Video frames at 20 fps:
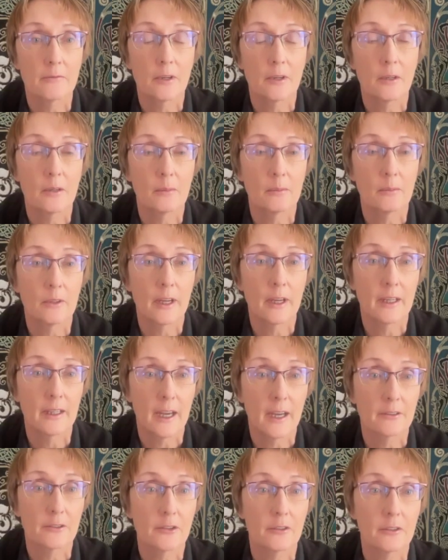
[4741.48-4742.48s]
from like
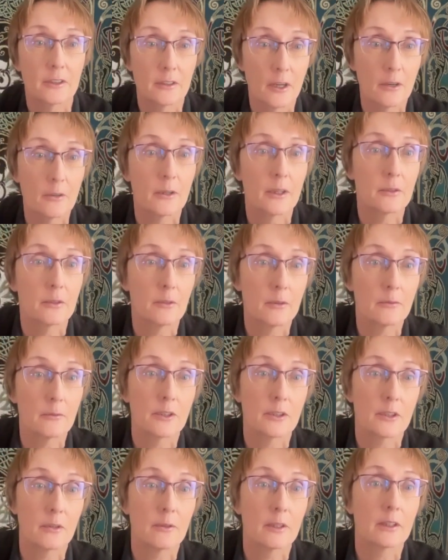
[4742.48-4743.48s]
actually knowing what
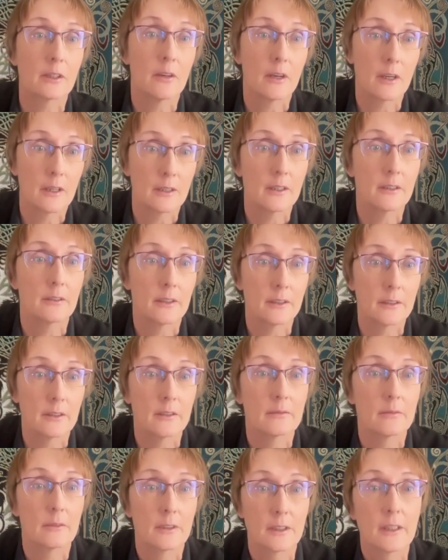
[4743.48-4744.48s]
was going on in
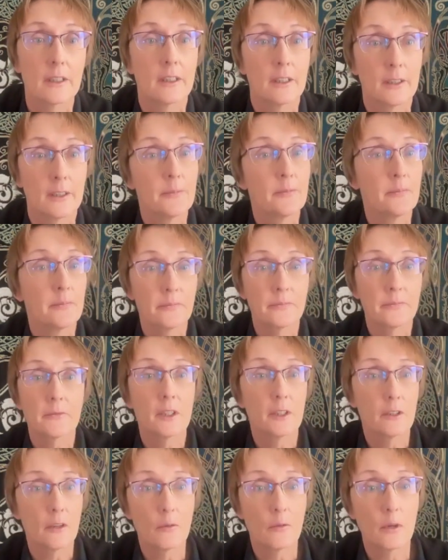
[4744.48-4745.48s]
the
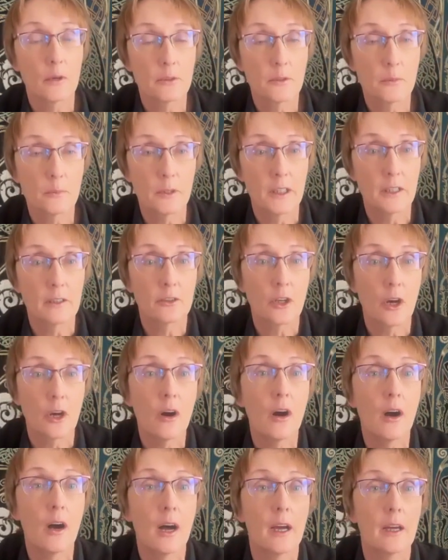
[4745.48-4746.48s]
you know what was being
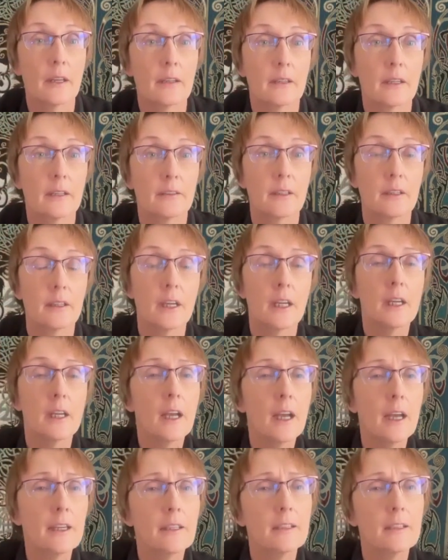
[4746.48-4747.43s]
taught and I,